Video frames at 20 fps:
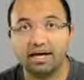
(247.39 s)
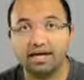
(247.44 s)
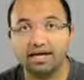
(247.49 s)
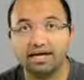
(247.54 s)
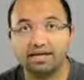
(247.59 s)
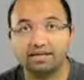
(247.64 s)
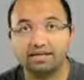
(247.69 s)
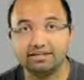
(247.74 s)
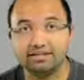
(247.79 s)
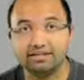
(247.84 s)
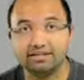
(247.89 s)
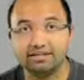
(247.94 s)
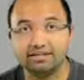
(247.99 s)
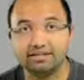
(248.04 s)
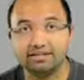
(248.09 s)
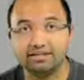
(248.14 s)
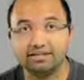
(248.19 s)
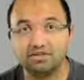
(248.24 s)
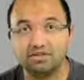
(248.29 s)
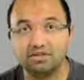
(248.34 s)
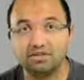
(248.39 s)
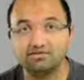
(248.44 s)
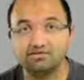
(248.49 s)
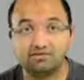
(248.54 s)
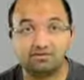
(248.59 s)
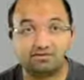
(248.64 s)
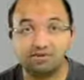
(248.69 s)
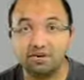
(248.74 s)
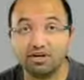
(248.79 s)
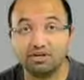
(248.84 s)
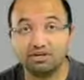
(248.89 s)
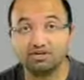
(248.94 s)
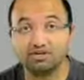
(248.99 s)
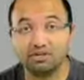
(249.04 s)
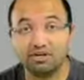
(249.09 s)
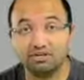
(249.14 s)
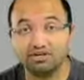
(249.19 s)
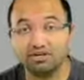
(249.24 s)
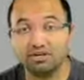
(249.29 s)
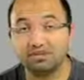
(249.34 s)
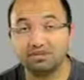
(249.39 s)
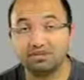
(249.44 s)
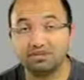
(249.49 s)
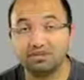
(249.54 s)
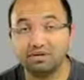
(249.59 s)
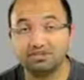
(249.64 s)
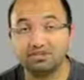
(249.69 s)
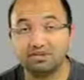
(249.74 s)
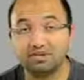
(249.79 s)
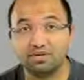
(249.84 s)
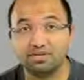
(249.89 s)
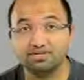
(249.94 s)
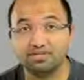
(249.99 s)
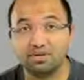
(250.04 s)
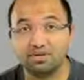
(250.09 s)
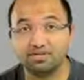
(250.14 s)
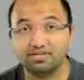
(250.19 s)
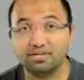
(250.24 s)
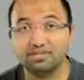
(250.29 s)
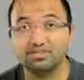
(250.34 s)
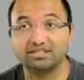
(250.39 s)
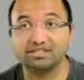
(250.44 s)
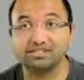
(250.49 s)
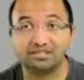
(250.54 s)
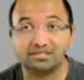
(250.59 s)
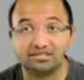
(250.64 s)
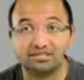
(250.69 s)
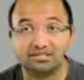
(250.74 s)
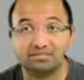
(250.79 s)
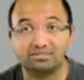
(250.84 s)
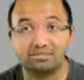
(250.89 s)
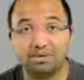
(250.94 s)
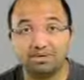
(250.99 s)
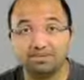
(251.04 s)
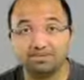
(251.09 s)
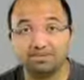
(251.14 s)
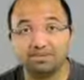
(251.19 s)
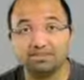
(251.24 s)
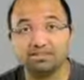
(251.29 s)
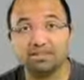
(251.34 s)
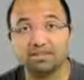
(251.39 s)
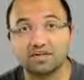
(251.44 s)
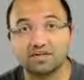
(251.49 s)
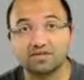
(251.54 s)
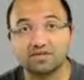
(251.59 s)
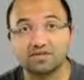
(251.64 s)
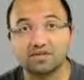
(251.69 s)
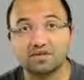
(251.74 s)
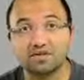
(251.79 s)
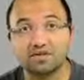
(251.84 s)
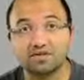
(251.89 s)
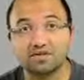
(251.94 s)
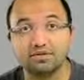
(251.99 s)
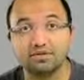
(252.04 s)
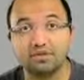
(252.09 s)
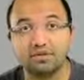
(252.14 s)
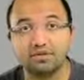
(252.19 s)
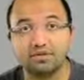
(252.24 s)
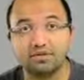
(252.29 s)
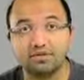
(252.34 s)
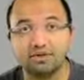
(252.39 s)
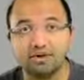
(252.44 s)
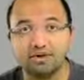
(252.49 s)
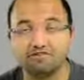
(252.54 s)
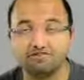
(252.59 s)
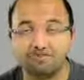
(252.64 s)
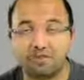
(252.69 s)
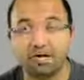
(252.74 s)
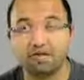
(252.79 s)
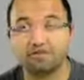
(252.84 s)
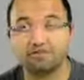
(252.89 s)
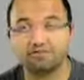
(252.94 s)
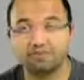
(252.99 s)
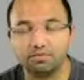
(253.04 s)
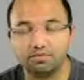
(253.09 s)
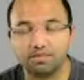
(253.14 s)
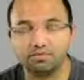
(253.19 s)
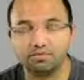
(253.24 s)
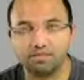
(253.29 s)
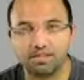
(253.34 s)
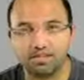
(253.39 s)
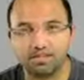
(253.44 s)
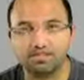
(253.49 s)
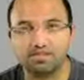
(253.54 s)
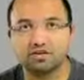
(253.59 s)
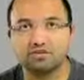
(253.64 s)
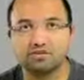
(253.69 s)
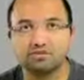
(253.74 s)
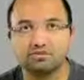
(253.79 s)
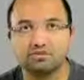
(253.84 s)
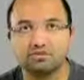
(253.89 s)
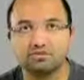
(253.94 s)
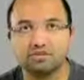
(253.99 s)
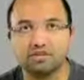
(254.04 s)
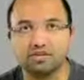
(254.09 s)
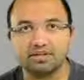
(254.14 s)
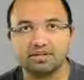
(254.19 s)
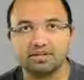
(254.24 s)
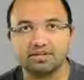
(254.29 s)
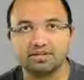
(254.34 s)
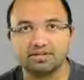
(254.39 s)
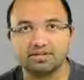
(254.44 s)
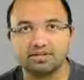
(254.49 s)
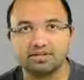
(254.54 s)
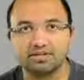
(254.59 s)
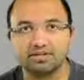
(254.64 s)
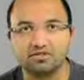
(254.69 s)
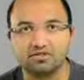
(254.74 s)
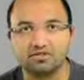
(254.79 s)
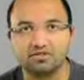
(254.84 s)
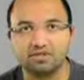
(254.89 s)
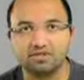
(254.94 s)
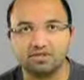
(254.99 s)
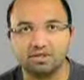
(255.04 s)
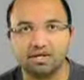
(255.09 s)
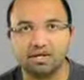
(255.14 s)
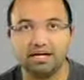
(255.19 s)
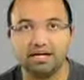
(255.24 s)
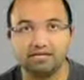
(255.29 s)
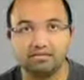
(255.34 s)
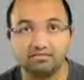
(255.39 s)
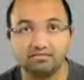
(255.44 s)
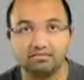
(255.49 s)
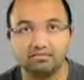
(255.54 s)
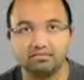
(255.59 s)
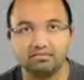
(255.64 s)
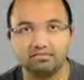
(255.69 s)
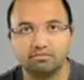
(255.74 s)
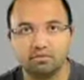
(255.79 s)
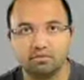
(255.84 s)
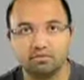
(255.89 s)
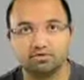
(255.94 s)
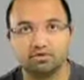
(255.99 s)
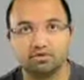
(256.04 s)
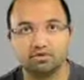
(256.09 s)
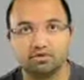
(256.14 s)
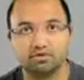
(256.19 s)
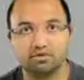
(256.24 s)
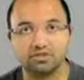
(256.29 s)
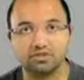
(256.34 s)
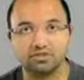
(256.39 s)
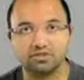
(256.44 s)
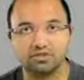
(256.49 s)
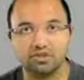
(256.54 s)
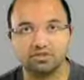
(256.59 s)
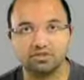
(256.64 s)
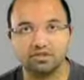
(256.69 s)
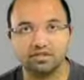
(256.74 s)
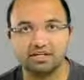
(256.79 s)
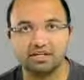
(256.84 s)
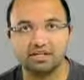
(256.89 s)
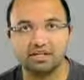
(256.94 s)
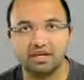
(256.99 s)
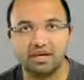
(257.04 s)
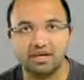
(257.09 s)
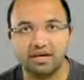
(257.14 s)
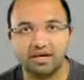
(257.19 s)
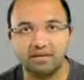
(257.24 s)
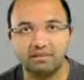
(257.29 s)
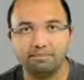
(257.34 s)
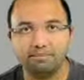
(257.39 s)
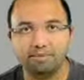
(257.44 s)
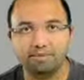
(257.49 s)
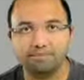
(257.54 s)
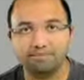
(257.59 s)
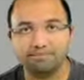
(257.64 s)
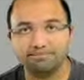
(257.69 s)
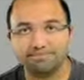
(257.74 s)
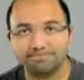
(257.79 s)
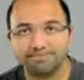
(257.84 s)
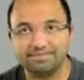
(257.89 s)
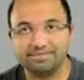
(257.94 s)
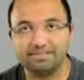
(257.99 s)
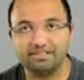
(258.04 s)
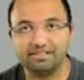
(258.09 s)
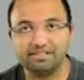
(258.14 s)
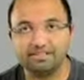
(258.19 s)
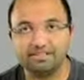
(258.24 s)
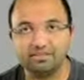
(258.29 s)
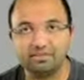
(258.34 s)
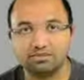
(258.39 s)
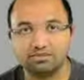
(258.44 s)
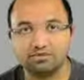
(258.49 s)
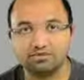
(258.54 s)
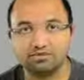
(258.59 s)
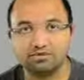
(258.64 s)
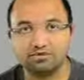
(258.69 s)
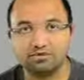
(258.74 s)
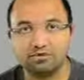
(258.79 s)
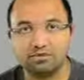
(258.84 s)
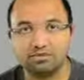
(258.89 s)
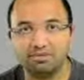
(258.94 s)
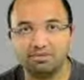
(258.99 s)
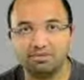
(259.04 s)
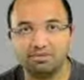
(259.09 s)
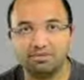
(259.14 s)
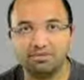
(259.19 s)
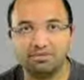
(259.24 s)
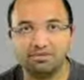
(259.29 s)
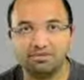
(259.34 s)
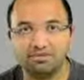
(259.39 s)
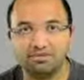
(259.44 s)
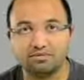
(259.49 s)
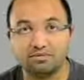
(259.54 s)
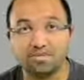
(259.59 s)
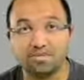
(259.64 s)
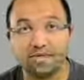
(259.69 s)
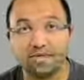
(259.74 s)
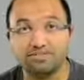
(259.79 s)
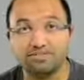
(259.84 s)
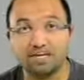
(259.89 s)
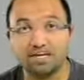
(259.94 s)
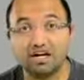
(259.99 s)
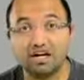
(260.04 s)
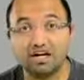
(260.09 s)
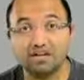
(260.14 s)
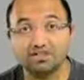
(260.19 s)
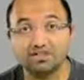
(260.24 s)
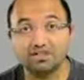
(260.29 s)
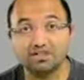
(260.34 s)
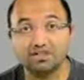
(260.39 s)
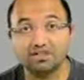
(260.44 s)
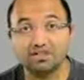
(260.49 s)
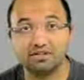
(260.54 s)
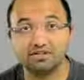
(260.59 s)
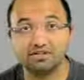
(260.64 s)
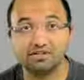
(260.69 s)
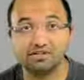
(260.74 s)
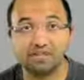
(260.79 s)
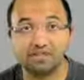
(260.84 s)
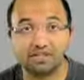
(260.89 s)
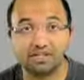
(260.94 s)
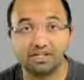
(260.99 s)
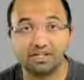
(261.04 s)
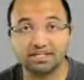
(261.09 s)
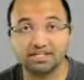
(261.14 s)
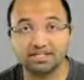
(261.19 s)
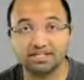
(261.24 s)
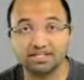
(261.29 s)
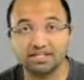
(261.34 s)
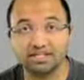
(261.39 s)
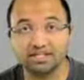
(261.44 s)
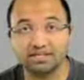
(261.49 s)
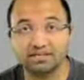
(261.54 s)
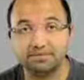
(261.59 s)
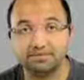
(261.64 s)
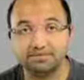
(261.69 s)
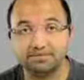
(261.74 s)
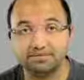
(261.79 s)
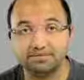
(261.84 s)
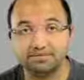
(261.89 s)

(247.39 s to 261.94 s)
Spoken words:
And even for us, we have a number of X25Es. Space is a concern. If possible, we would like to go to something that just simply had more storage capacity. But in terms of affordability, you don't really have that option if you look at SLC.